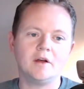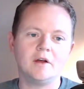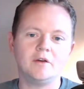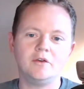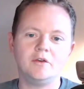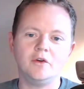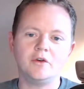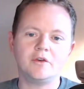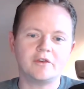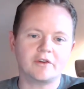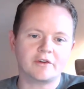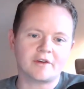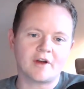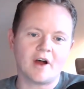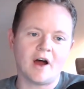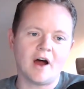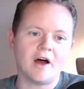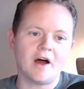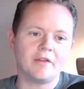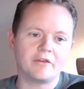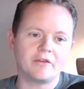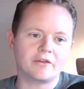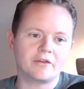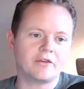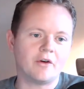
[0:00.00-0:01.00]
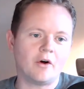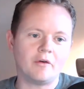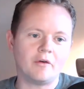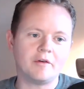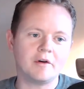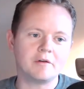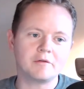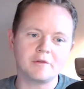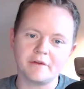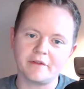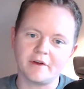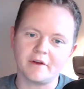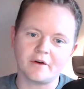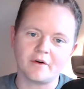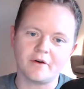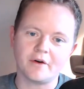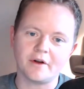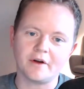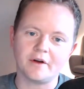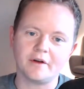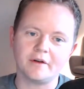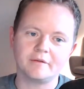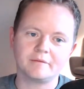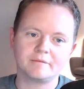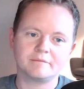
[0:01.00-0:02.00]
You just can't solve everything on
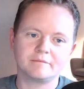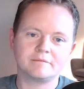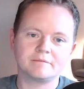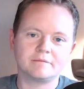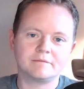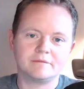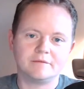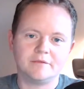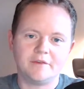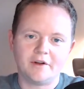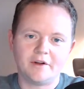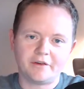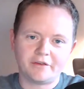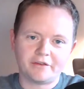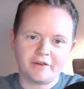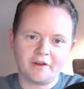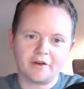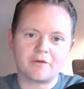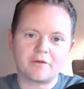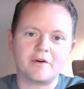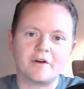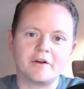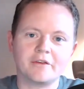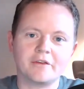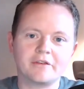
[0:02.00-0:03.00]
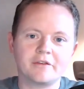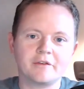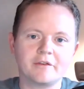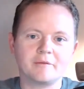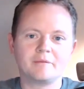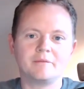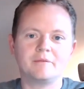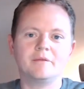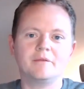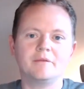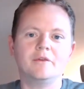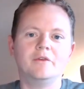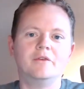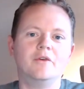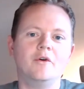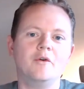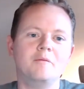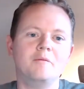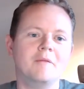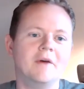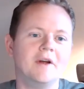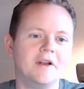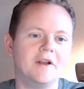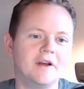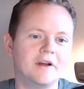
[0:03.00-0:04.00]
a synchronous
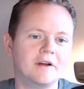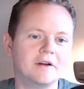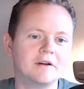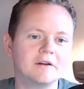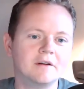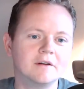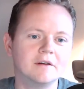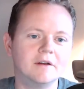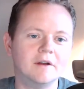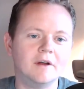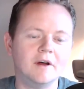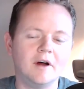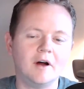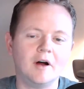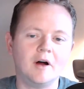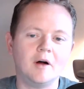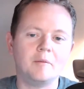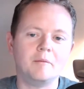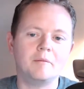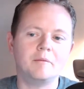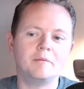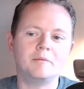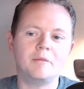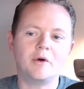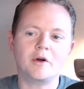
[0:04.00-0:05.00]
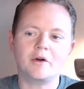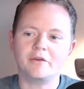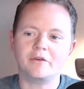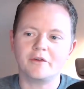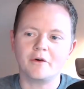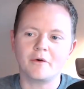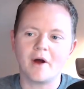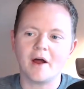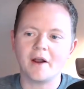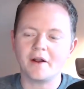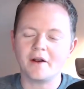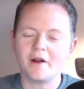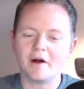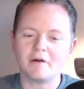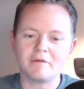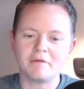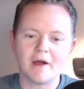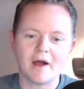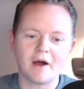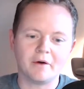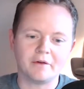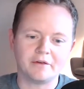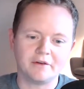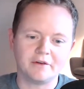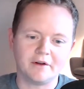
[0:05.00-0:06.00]
Zoom meeting because there aren't enough
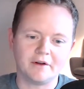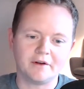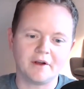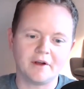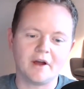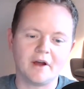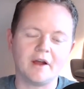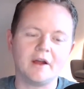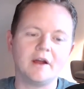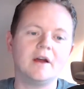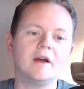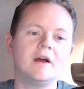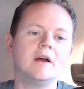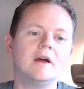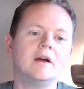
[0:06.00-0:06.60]
hours in a day.